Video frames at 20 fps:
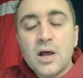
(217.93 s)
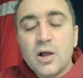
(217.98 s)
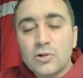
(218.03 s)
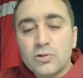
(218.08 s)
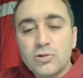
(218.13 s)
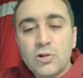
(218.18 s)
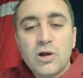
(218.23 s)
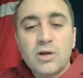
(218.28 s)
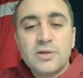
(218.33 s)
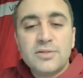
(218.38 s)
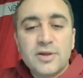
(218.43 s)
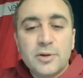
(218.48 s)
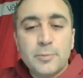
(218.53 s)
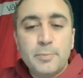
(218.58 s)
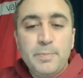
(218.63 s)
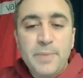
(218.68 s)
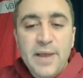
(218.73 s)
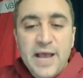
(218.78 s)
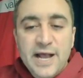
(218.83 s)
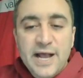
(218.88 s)
Along their
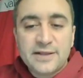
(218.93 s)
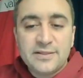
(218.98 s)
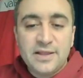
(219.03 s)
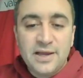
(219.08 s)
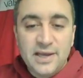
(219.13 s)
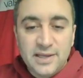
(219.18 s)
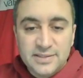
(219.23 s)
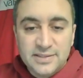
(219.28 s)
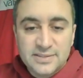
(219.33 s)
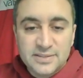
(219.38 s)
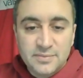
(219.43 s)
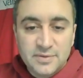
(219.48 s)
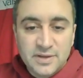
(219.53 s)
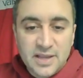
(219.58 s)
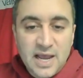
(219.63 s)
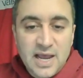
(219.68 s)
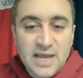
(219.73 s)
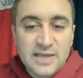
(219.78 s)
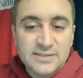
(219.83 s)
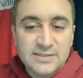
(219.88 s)
back line, some
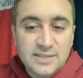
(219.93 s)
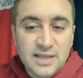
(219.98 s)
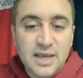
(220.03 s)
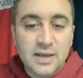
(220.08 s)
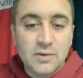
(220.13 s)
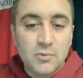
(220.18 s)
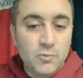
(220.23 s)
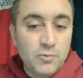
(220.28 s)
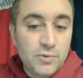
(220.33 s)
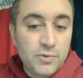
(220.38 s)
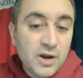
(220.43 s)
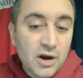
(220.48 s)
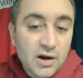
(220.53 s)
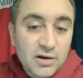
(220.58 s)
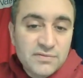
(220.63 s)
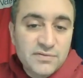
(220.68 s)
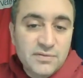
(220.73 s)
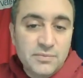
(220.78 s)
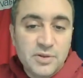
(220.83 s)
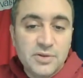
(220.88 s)
guys that we
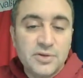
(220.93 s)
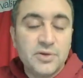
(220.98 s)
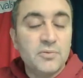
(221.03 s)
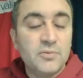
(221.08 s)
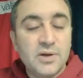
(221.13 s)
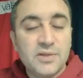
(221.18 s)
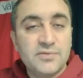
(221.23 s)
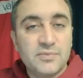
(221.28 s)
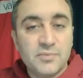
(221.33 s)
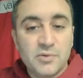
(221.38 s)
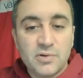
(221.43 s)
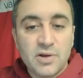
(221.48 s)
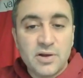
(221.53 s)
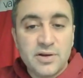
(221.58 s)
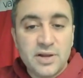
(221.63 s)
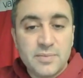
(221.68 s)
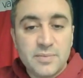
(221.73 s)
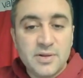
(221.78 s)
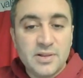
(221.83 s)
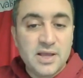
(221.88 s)
are familiar with from
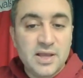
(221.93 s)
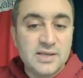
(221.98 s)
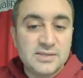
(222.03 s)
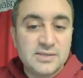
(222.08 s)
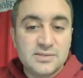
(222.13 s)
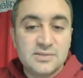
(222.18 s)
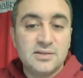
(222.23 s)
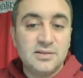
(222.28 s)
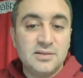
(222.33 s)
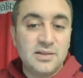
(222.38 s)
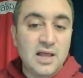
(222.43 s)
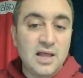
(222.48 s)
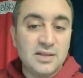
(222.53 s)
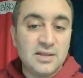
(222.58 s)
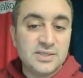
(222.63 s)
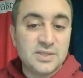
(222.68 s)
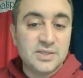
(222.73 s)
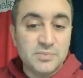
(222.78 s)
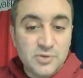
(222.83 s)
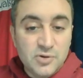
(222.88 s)
around MLS.
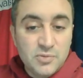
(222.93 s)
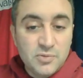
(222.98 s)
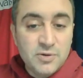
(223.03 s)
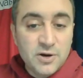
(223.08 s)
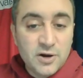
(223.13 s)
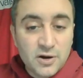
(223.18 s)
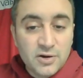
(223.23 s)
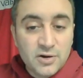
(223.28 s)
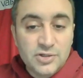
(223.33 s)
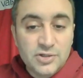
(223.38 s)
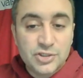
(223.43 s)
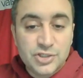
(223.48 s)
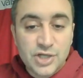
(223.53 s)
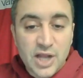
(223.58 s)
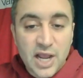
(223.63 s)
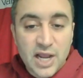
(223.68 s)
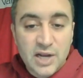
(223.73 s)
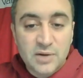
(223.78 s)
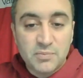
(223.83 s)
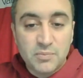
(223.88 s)
Lalas Abubakar,
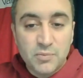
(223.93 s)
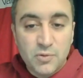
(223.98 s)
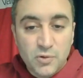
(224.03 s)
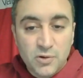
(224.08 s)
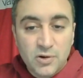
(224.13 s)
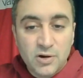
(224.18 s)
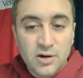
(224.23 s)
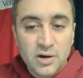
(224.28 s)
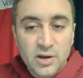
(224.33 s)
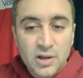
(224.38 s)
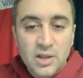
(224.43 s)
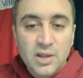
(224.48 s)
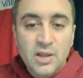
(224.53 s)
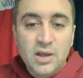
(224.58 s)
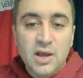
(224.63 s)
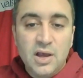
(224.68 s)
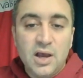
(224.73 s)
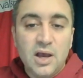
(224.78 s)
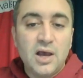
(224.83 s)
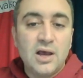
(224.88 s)
Shaq Moore.
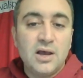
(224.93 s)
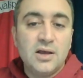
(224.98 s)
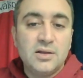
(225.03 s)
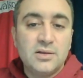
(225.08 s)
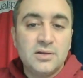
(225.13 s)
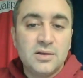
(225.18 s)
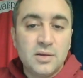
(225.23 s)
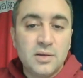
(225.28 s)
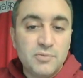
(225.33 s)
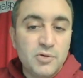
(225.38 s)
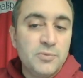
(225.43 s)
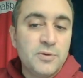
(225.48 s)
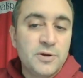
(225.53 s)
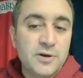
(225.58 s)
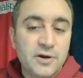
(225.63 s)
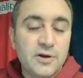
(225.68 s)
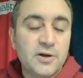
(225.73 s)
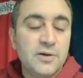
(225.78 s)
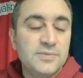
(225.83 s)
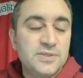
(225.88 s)

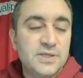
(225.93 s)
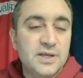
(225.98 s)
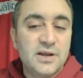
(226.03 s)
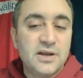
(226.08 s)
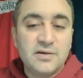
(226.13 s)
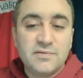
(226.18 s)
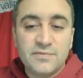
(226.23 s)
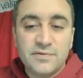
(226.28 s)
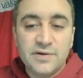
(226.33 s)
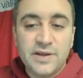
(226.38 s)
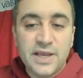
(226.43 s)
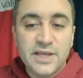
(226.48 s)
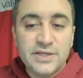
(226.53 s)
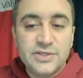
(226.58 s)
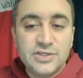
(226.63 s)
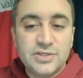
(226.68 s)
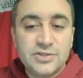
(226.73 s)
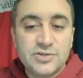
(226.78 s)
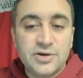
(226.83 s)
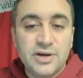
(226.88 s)
Abubakar comes in on a free
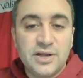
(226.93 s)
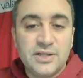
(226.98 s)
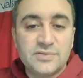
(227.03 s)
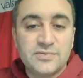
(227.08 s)
agent